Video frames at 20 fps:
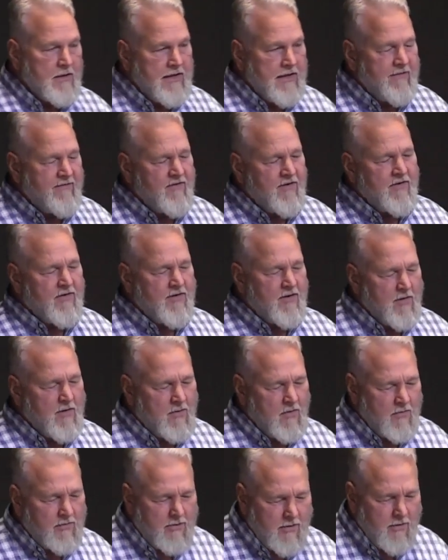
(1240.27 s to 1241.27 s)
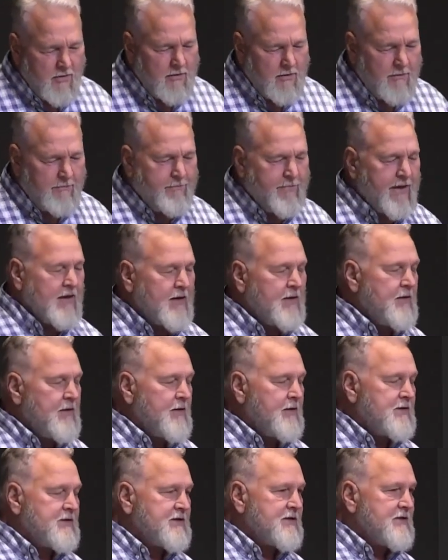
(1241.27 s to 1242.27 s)
Even though you're
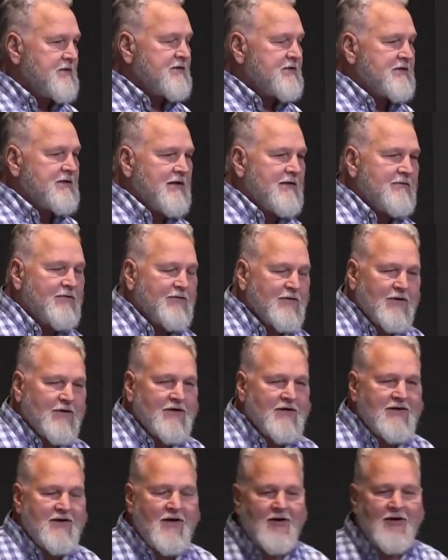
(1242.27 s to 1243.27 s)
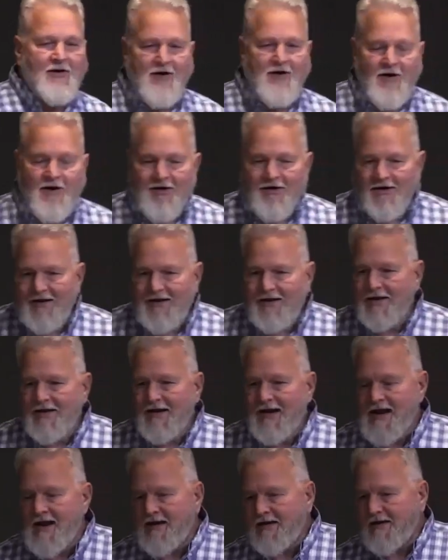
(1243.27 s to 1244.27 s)
rebellious and sinful and
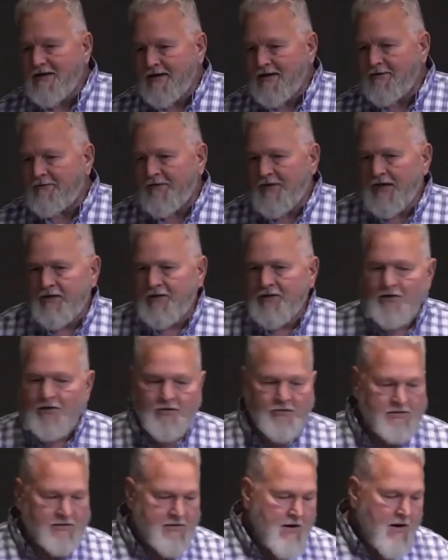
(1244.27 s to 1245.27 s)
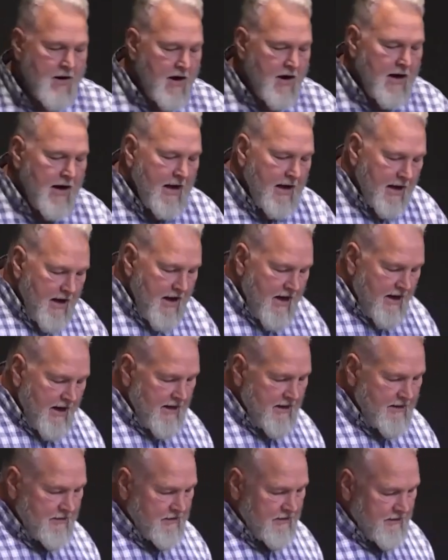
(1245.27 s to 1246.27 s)
hard-hearted and difficult,
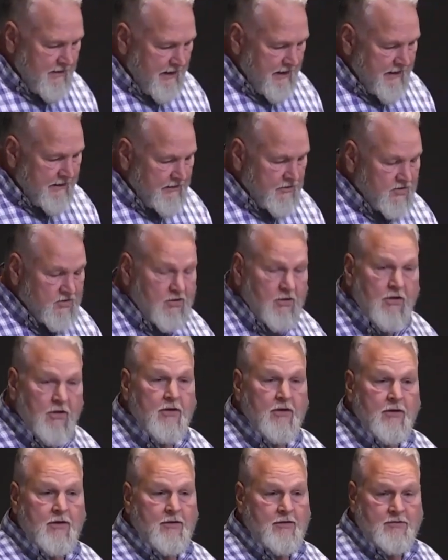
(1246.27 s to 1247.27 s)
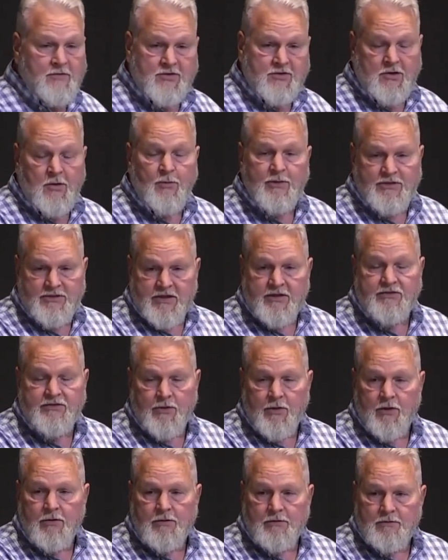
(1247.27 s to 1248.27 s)
and so was
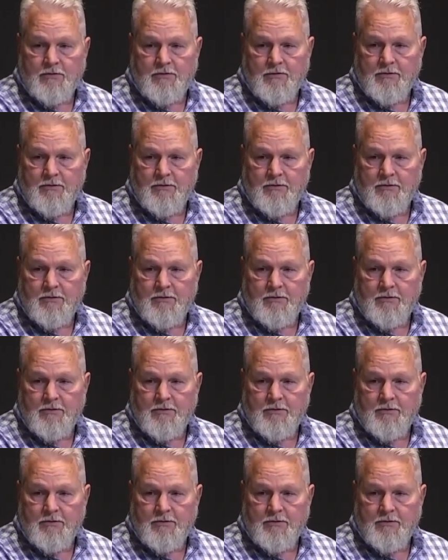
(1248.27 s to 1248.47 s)
Israel.